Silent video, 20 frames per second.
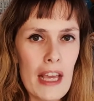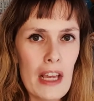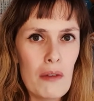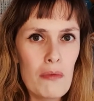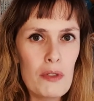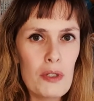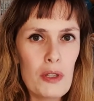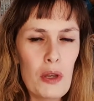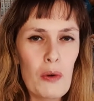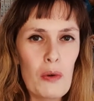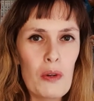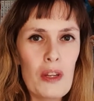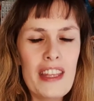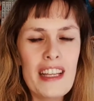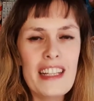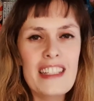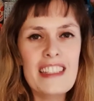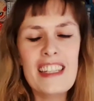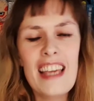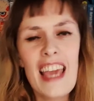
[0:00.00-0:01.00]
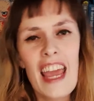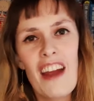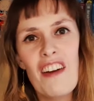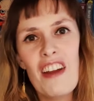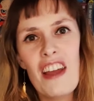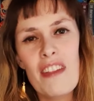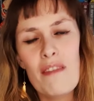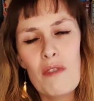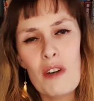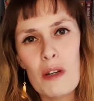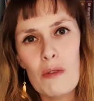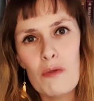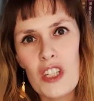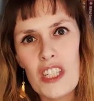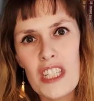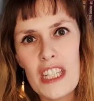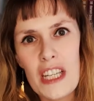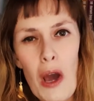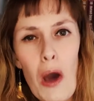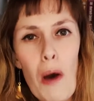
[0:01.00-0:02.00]
so the only thing scarier than what I'm
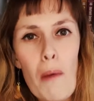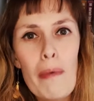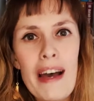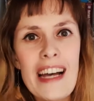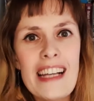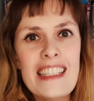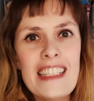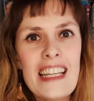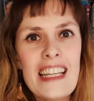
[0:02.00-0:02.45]
dressing up as